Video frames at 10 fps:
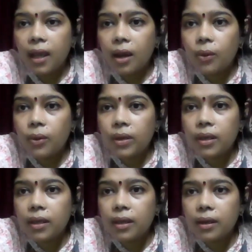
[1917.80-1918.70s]

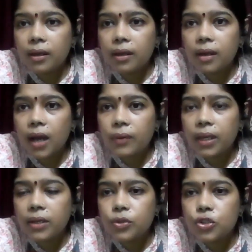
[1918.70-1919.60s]
Okay, how
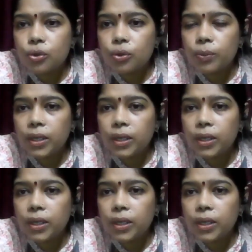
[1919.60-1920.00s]
can you show me?